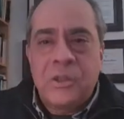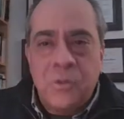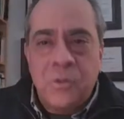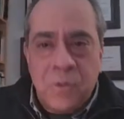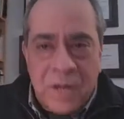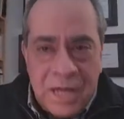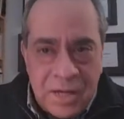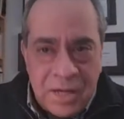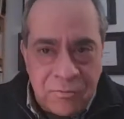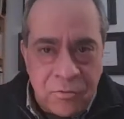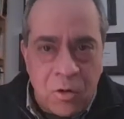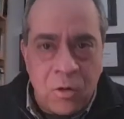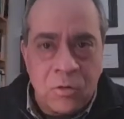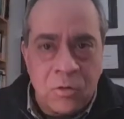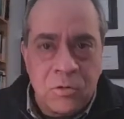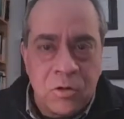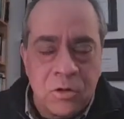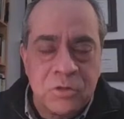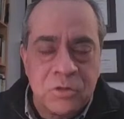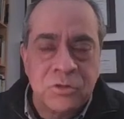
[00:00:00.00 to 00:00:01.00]
You have
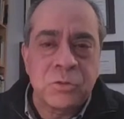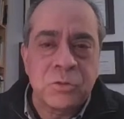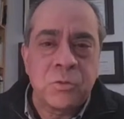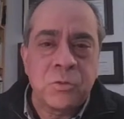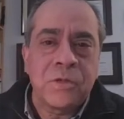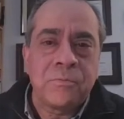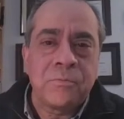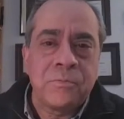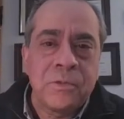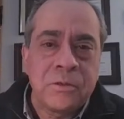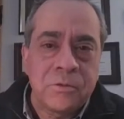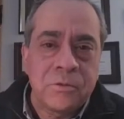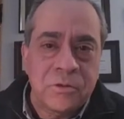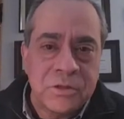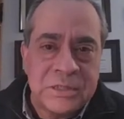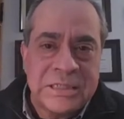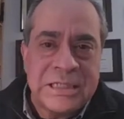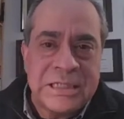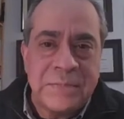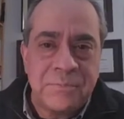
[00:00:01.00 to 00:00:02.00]
all countries with
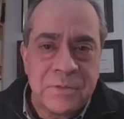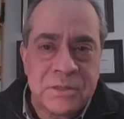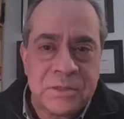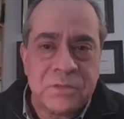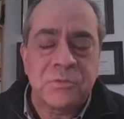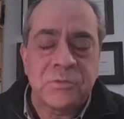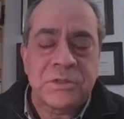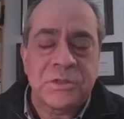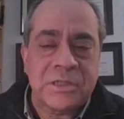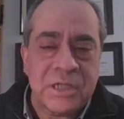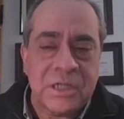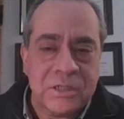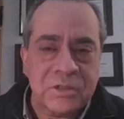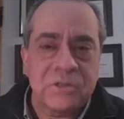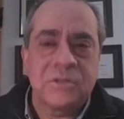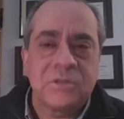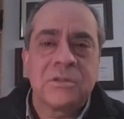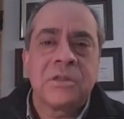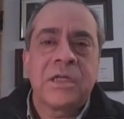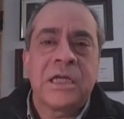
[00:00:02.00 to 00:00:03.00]
their deepest
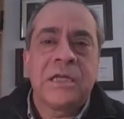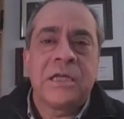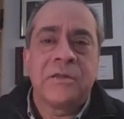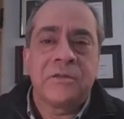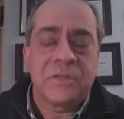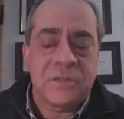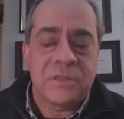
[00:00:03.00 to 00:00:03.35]
recession